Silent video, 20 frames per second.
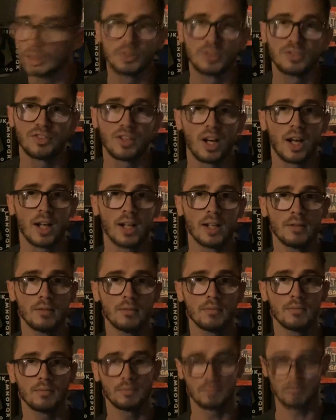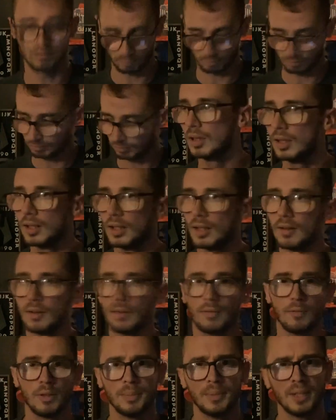fine.
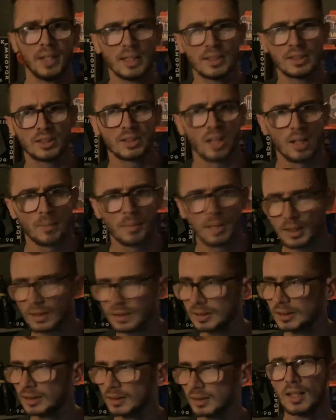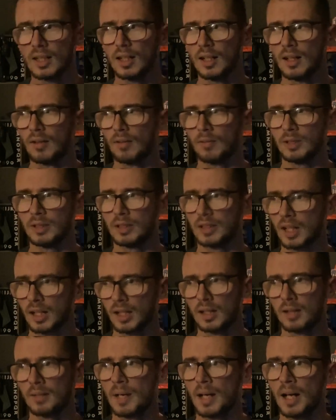We meet at Starbucks. We talk
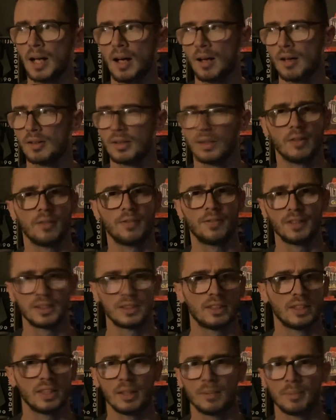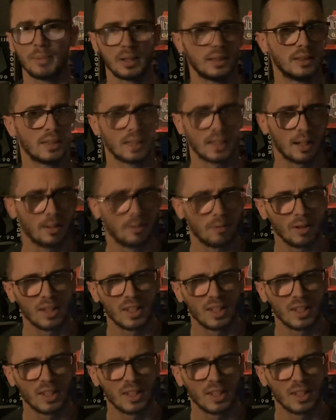about, fixing airplanes like I want to